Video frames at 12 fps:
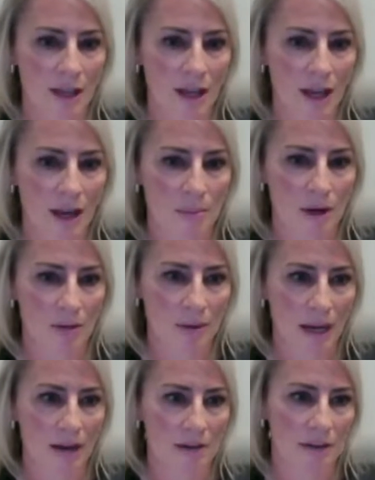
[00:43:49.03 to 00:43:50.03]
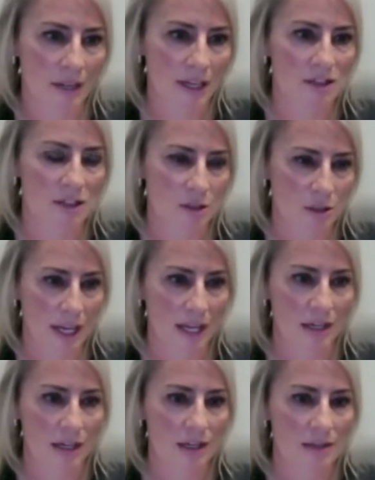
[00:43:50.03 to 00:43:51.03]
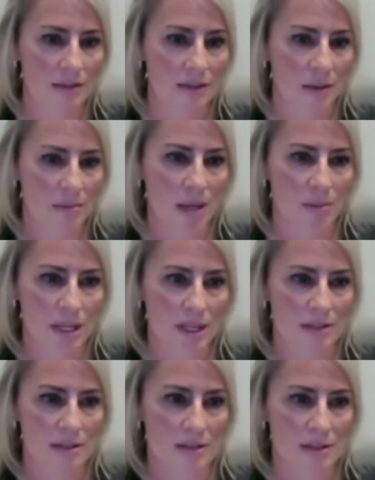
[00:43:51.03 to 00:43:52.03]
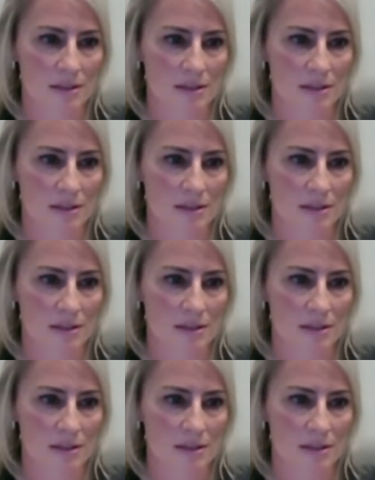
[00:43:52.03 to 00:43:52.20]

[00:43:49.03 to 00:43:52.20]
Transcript: around elections or candidates that maybe isn't